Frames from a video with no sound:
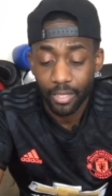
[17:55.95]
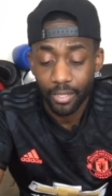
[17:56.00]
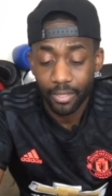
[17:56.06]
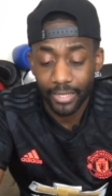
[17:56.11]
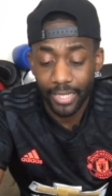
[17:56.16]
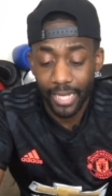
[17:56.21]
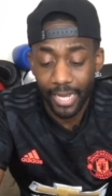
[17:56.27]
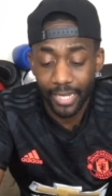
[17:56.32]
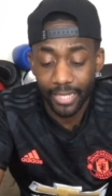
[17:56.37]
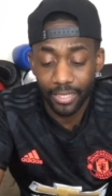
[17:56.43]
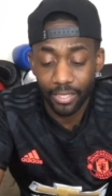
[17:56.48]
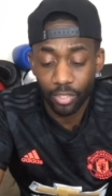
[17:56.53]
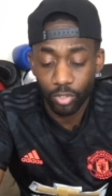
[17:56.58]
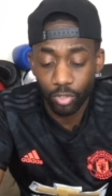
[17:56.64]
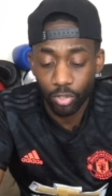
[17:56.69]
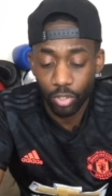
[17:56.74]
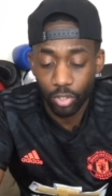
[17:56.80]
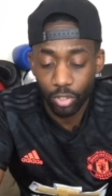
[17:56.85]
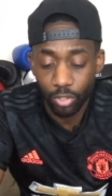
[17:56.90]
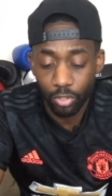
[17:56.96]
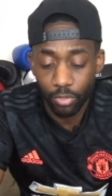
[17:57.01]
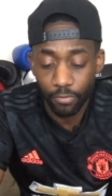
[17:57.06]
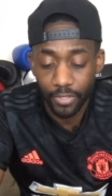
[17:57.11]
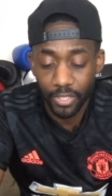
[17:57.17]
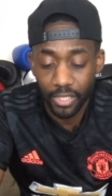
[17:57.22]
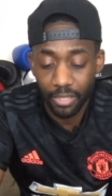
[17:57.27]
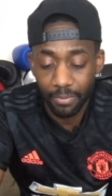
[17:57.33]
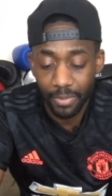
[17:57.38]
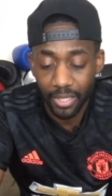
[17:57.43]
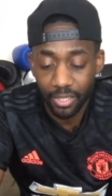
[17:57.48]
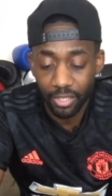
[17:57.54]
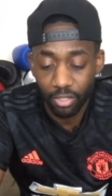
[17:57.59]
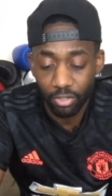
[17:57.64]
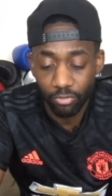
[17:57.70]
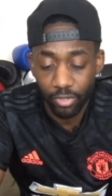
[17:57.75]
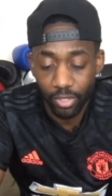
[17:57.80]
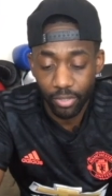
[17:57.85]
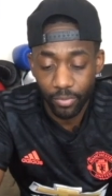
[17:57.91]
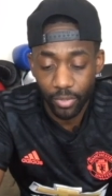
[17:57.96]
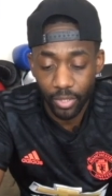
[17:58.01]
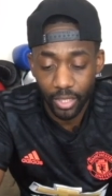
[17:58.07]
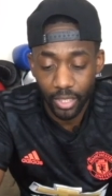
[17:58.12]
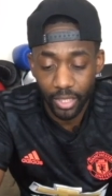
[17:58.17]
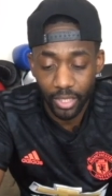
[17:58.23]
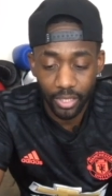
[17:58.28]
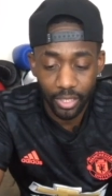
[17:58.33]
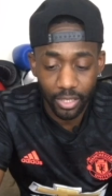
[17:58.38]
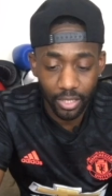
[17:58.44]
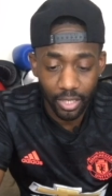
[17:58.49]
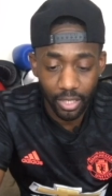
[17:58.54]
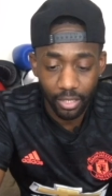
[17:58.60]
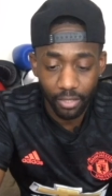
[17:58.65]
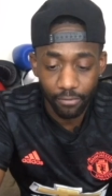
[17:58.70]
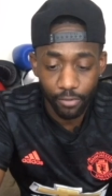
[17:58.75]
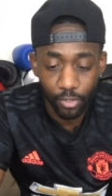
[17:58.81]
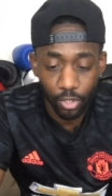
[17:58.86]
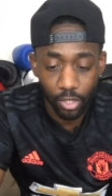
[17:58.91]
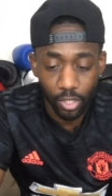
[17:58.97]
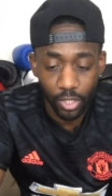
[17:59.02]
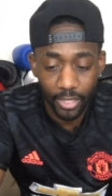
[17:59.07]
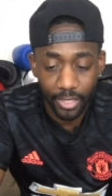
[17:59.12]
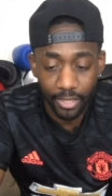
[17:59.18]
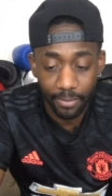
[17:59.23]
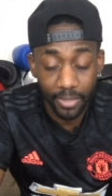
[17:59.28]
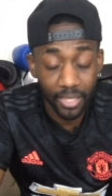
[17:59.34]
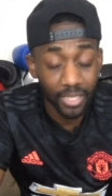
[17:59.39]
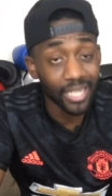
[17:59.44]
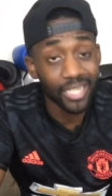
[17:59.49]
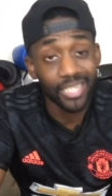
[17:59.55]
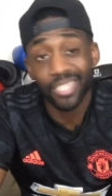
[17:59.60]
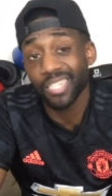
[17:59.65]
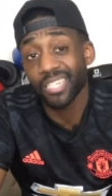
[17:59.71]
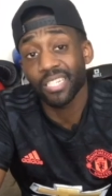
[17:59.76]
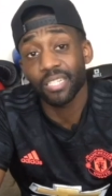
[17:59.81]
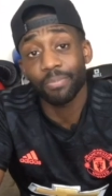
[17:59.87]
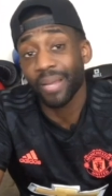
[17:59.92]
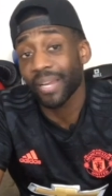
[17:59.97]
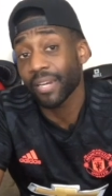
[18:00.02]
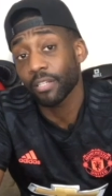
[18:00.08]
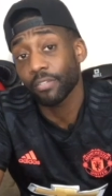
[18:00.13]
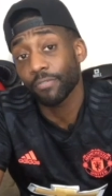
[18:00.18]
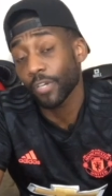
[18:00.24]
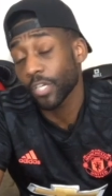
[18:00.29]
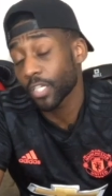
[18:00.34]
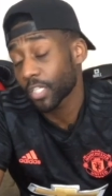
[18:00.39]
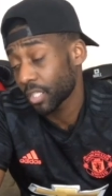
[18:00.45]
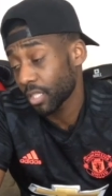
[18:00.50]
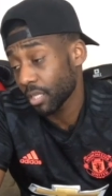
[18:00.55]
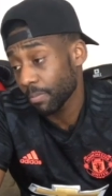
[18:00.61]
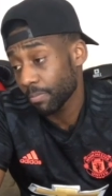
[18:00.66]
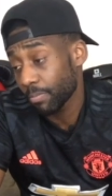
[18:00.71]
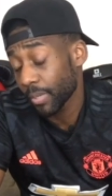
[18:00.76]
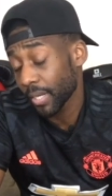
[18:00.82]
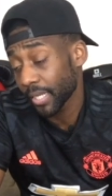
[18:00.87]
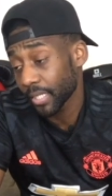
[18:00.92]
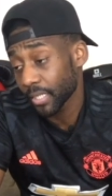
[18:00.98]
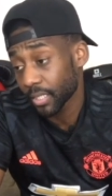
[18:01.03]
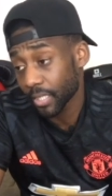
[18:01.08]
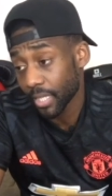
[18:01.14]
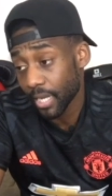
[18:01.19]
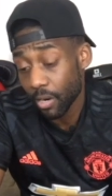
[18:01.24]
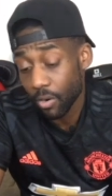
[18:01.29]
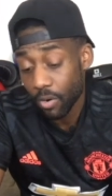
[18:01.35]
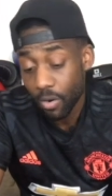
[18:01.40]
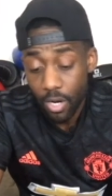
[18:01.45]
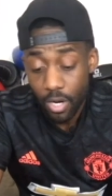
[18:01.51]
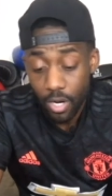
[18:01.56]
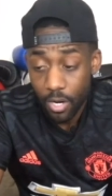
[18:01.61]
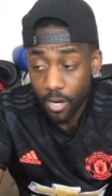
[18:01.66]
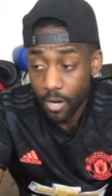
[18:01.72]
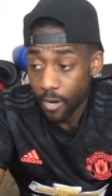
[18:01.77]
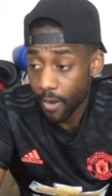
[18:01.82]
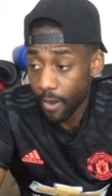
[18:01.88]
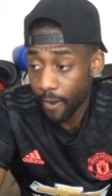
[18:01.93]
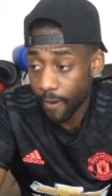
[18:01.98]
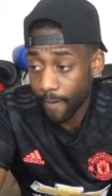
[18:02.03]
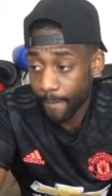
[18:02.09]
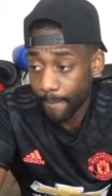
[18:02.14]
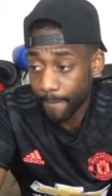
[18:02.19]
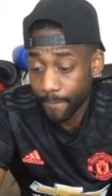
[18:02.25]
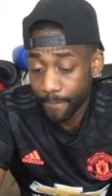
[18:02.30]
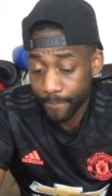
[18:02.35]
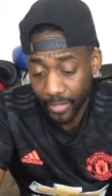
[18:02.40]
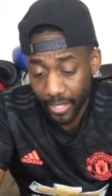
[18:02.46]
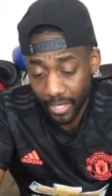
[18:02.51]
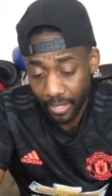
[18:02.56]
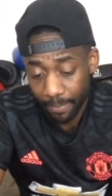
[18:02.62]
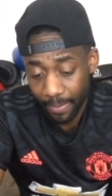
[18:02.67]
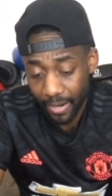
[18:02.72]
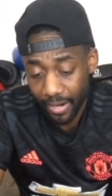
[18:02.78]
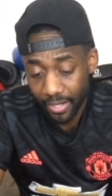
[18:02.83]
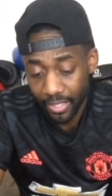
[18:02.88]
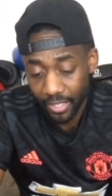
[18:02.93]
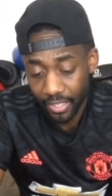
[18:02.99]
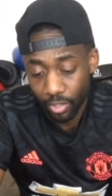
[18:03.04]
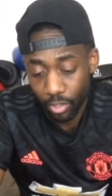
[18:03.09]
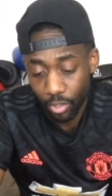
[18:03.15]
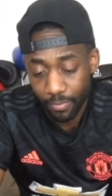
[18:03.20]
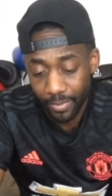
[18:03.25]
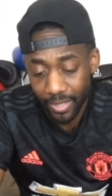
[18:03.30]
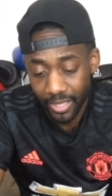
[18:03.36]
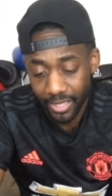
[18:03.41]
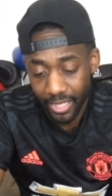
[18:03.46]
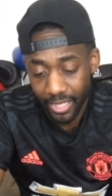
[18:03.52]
that is not obviously Mason Greenwood, isn't Tahith Chong and them because I see these man as first team players now. Um, and apparently Gomes